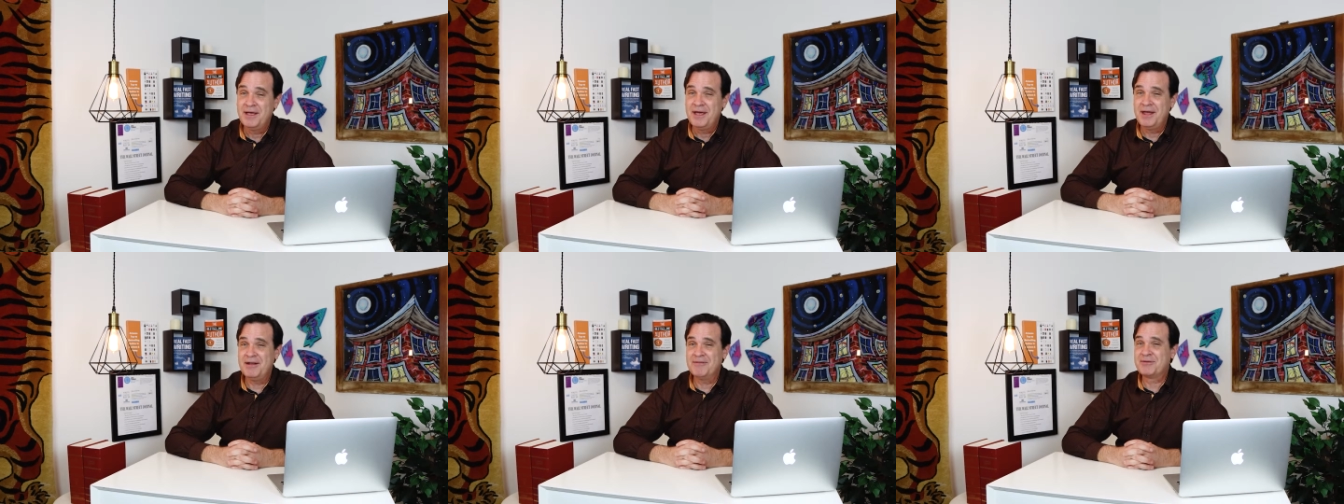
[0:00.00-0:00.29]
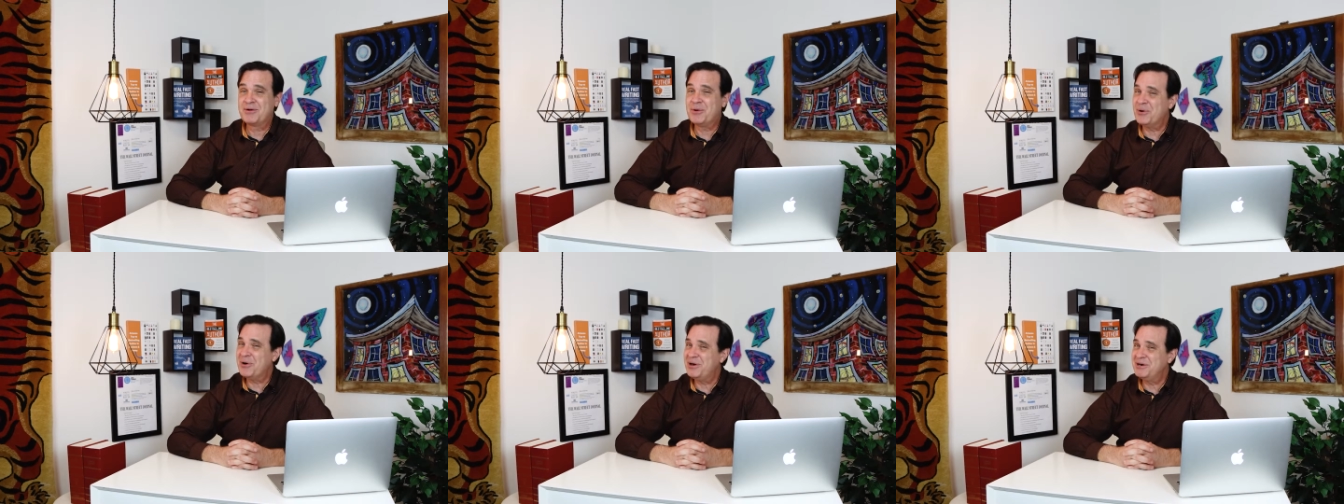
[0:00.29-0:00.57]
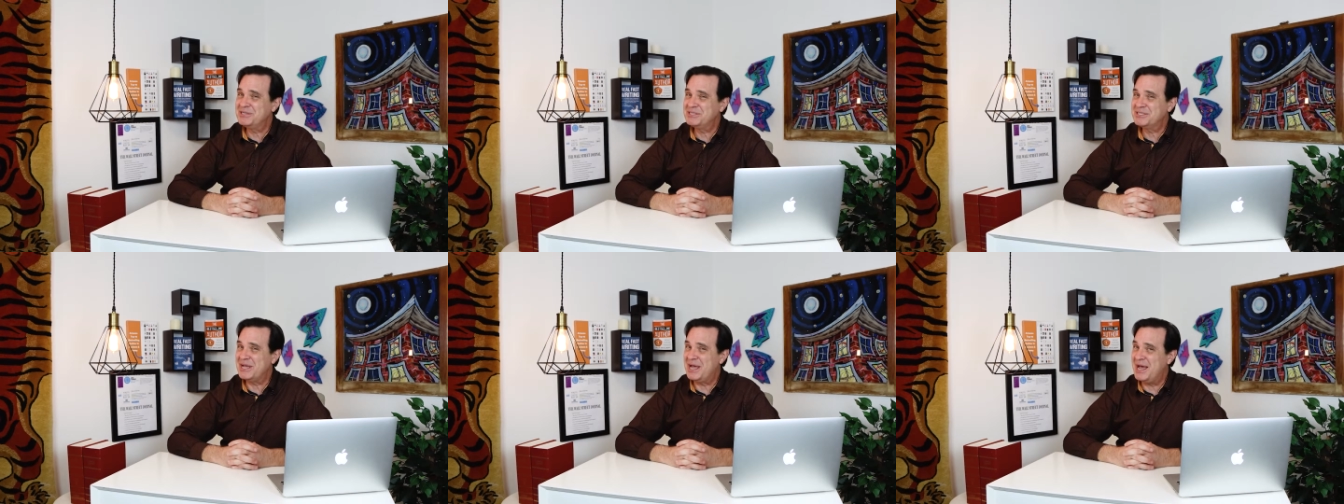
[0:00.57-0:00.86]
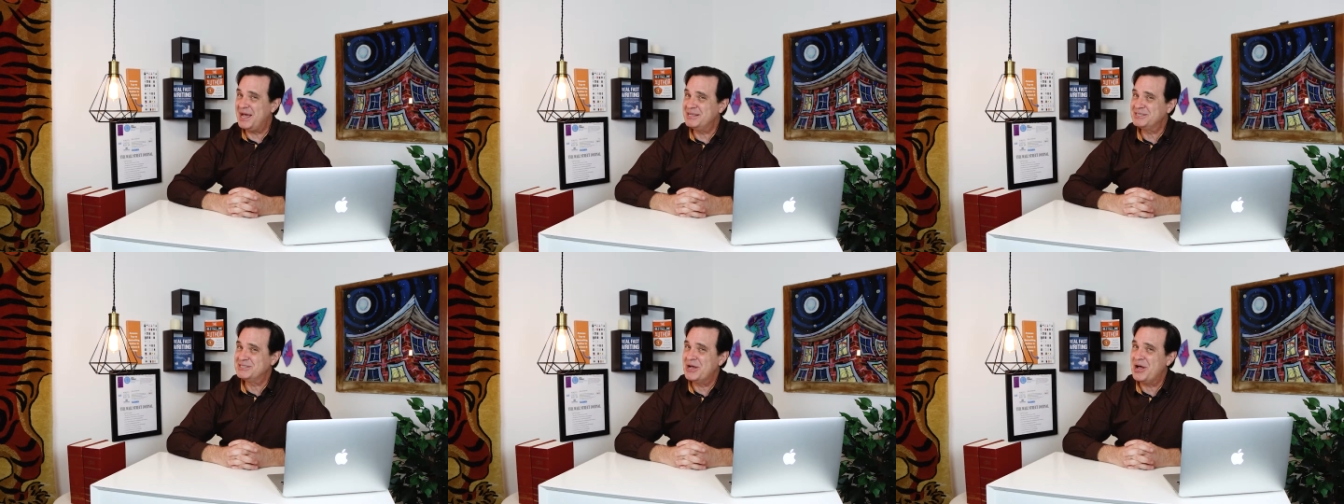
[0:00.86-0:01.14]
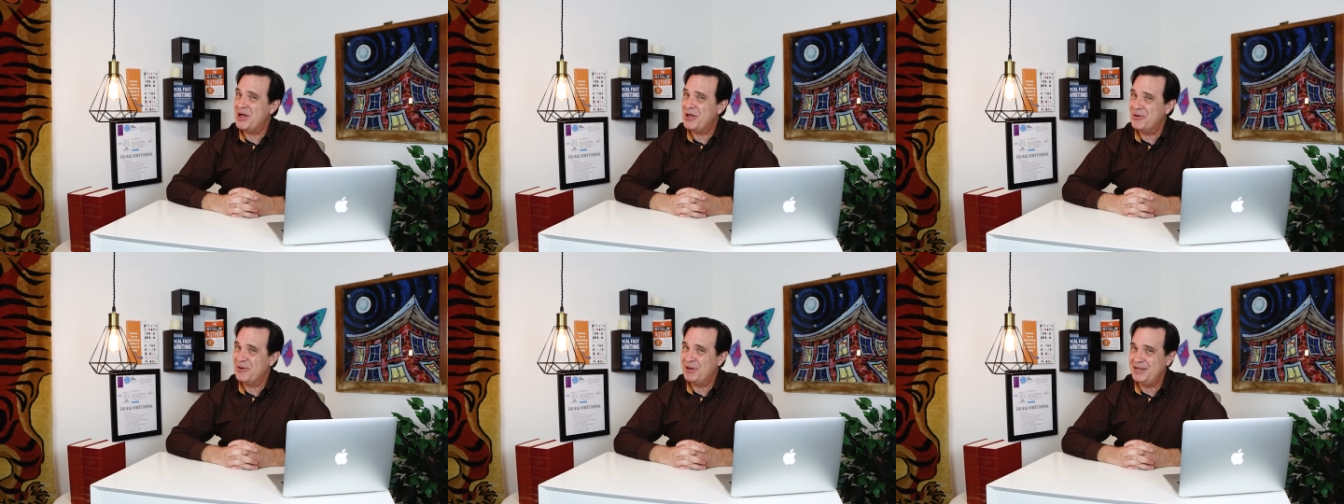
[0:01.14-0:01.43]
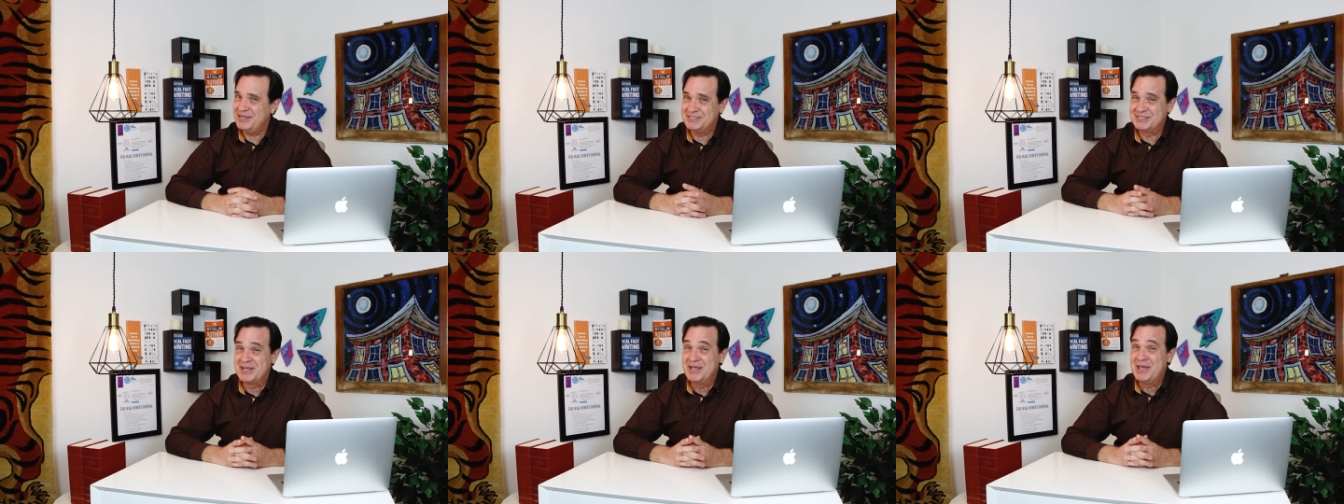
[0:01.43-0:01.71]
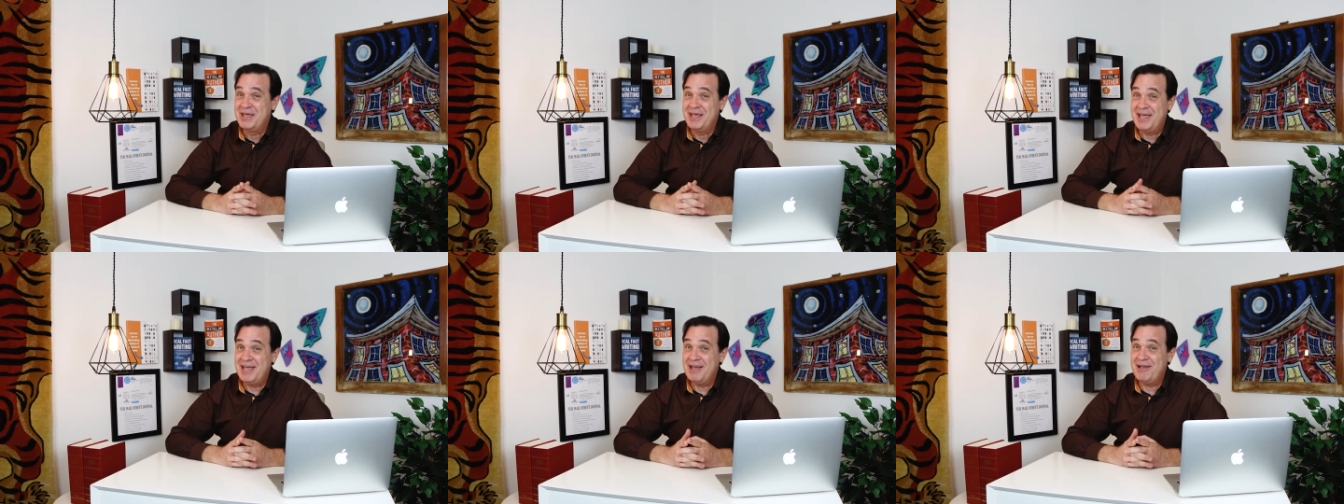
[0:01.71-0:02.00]
And of course, as always,
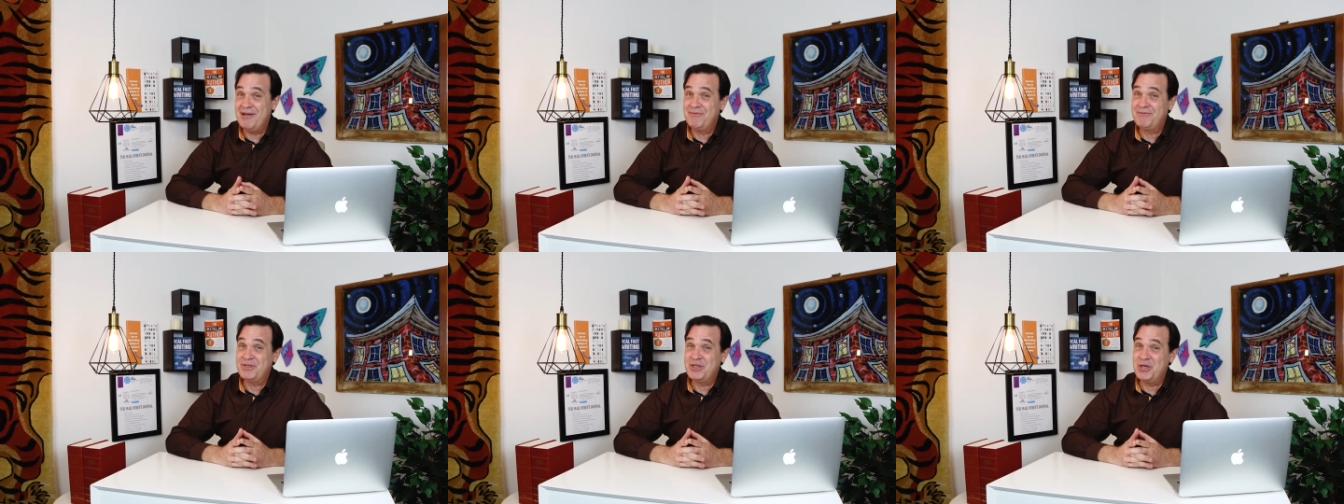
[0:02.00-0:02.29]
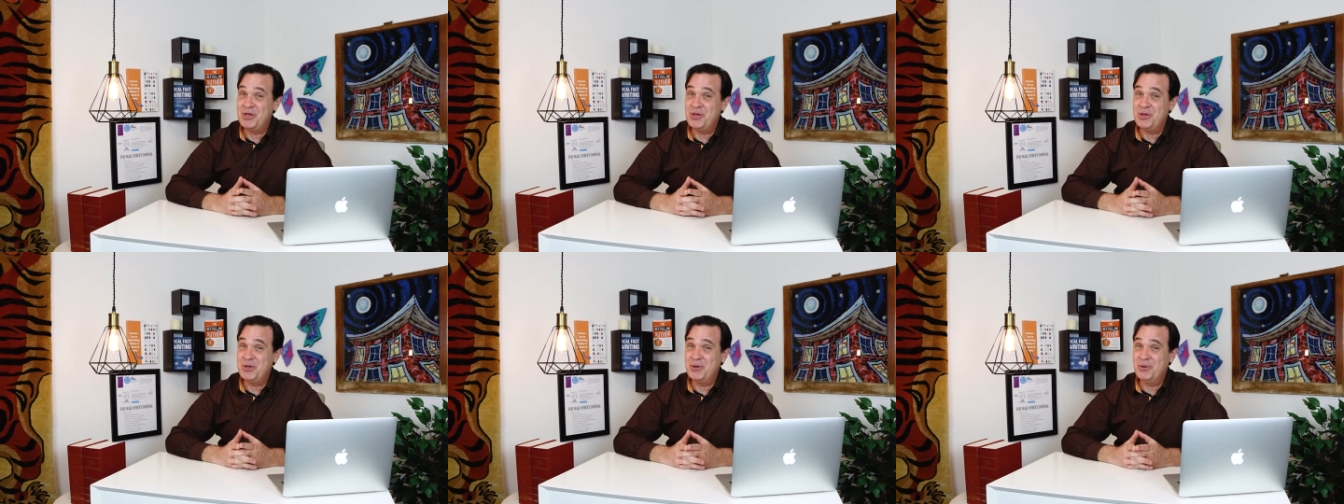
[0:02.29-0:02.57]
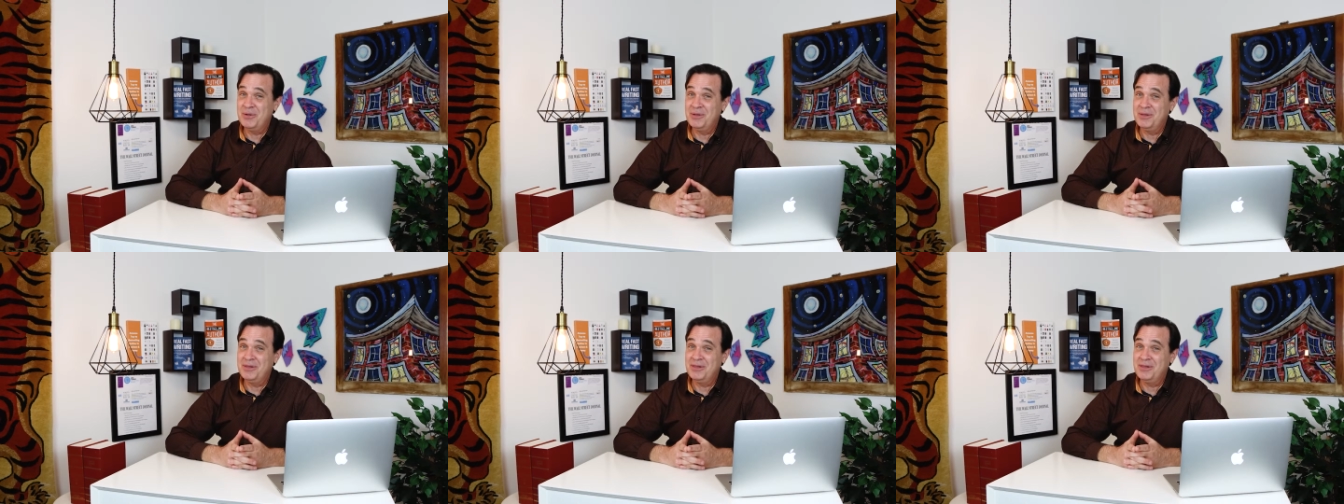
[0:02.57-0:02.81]
if you